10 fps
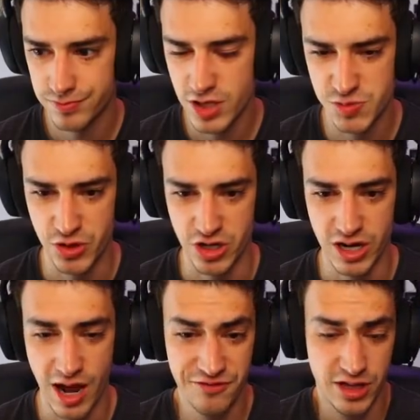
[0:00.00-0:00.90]
That was pretty
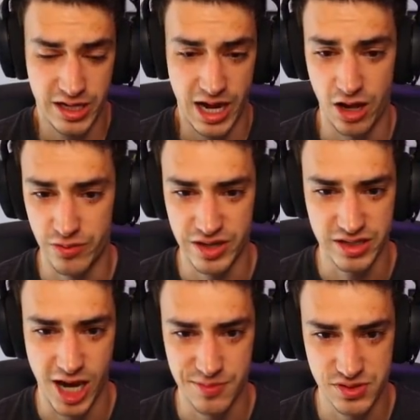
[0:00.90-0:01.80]
good. I feel like I outran
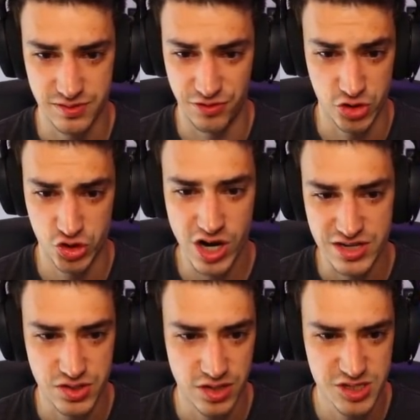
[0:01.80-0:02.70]
the cops first try.
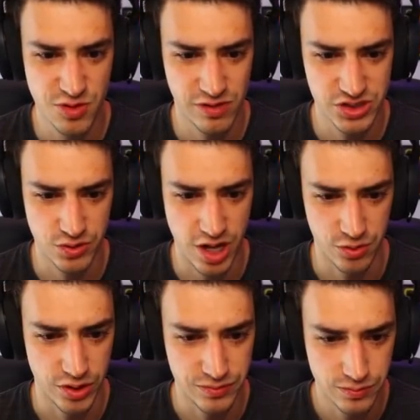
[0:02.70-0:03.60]
So let's move on to
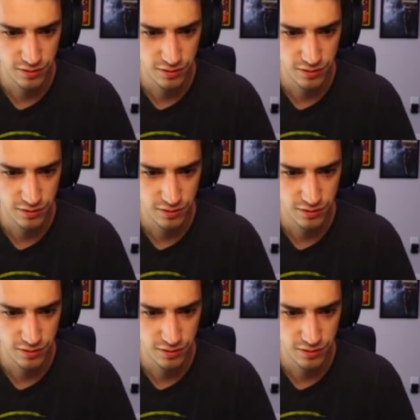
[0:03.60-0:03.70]
another one.